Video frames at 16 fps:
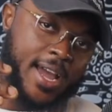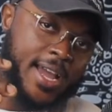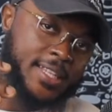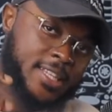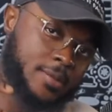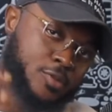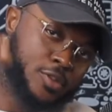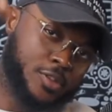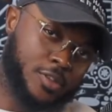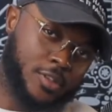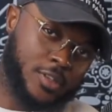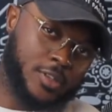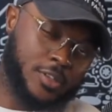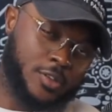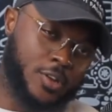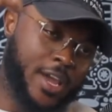item. So
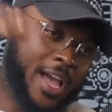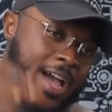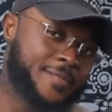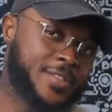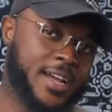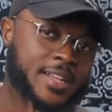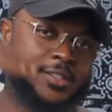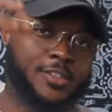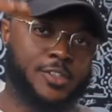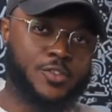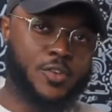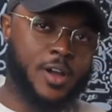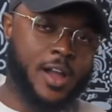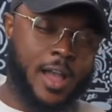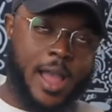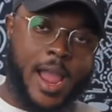it's going to have that
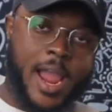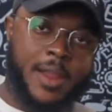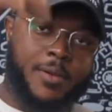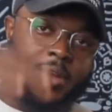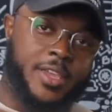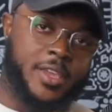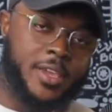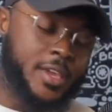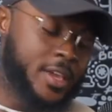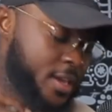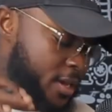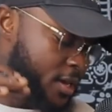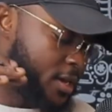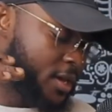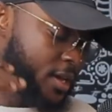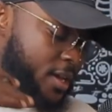hierarchy,
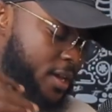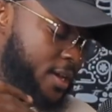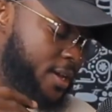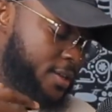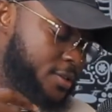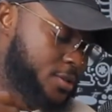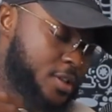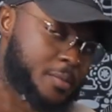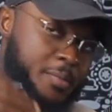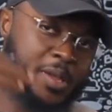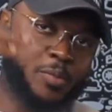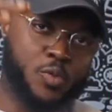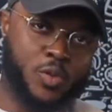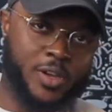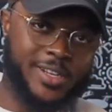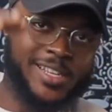and so that
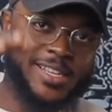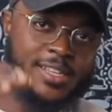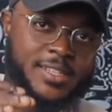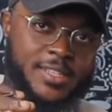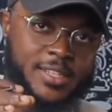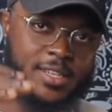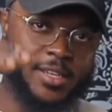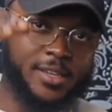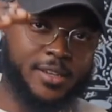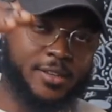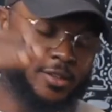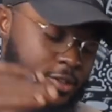people can easily